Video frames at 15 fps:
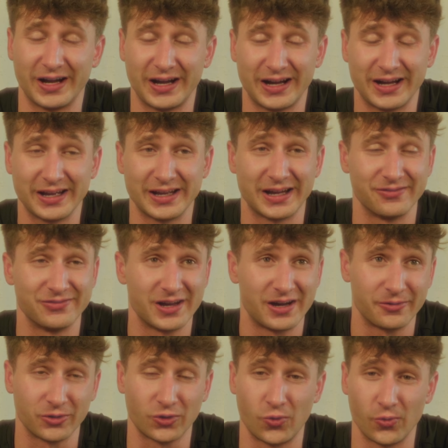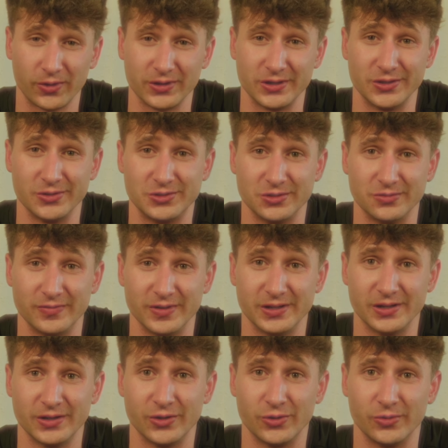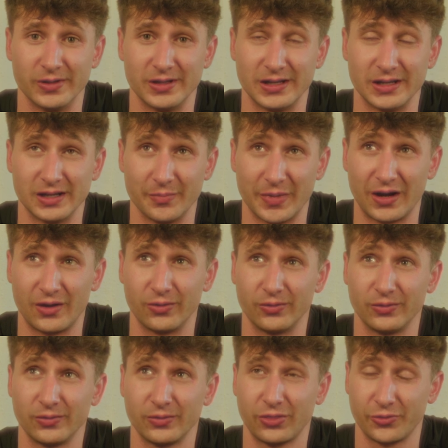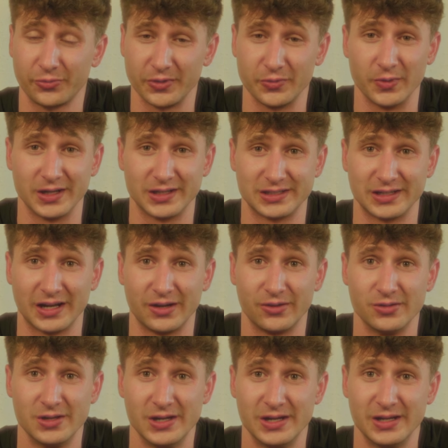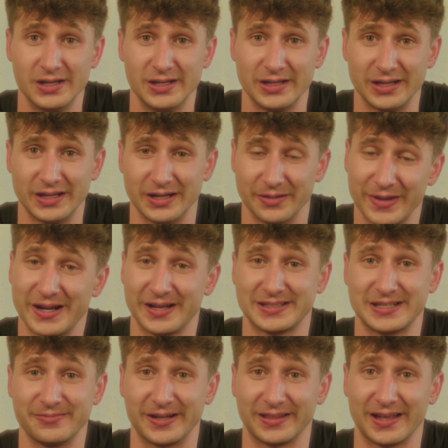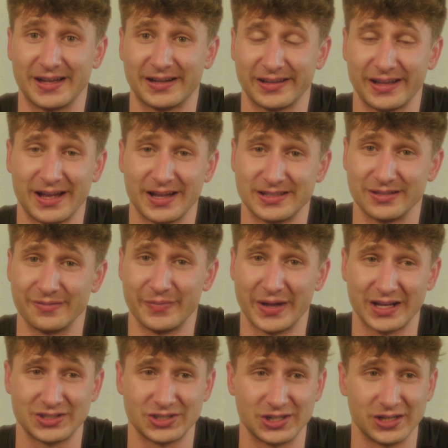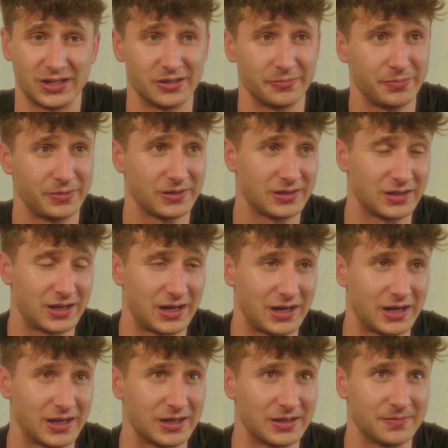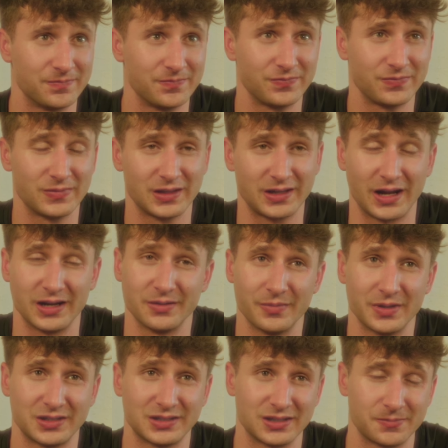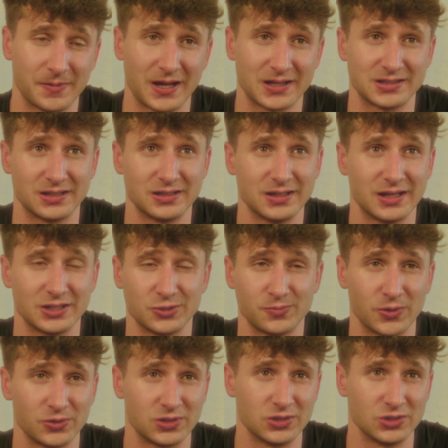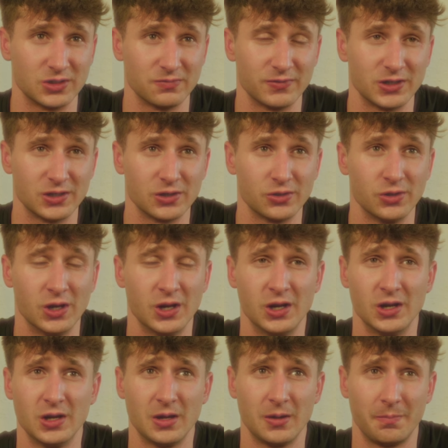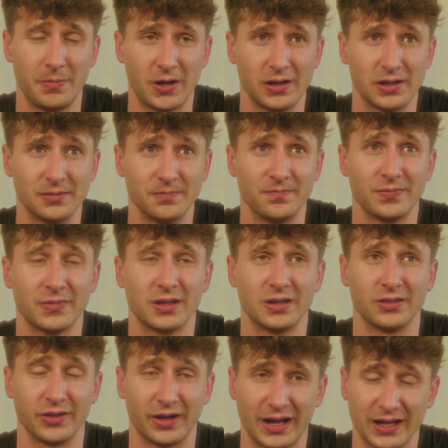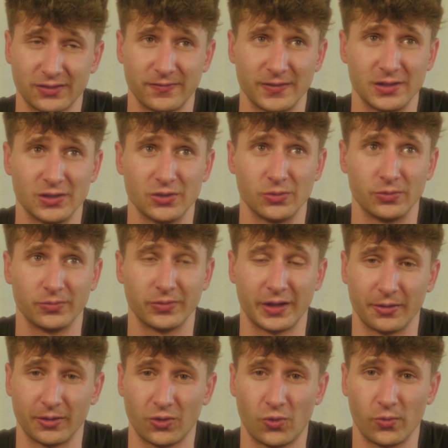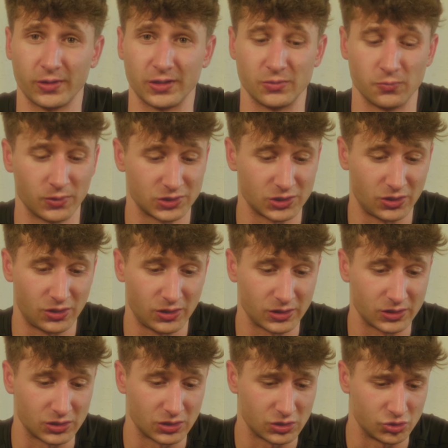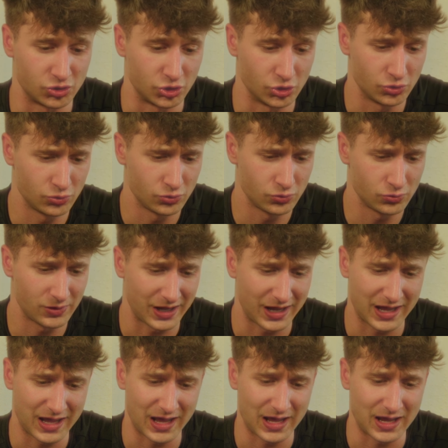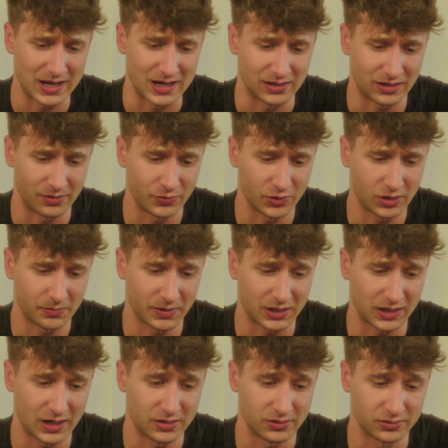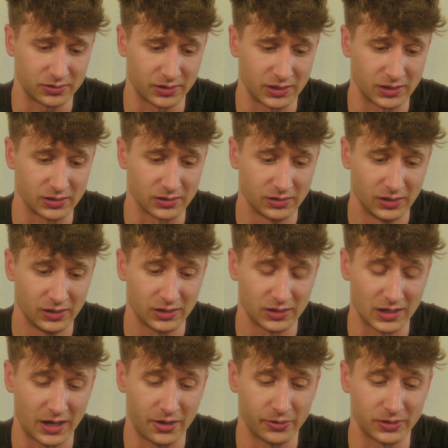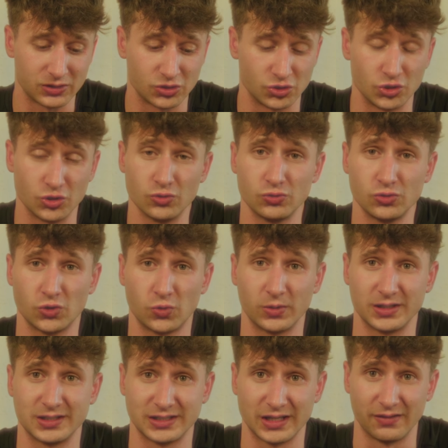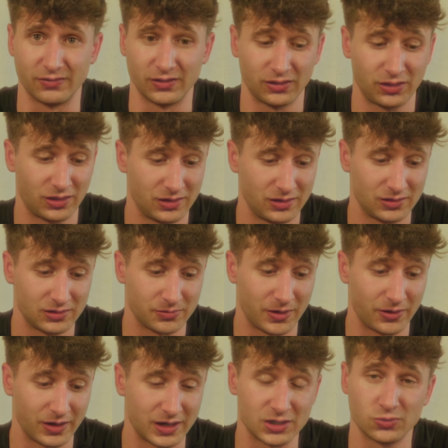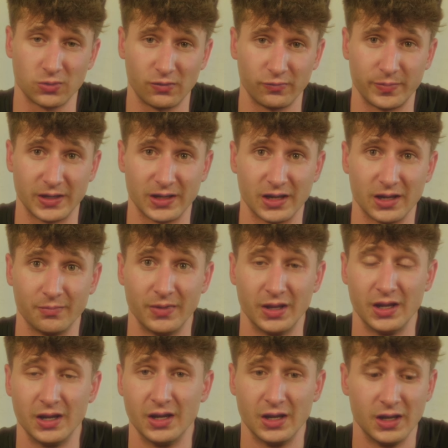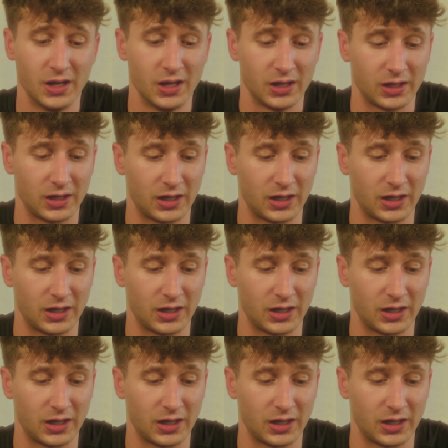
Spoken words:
I have not recorded a YouTube video in about 3 weeks now. And it may not seem like that because I had some batched up. I kind of missed this past Sunday. I just posted a gym video. But the last video that I recorded was on June 8th. I'm looking at my calendar here. And now it is June 27th. It's about 8:12 p.m.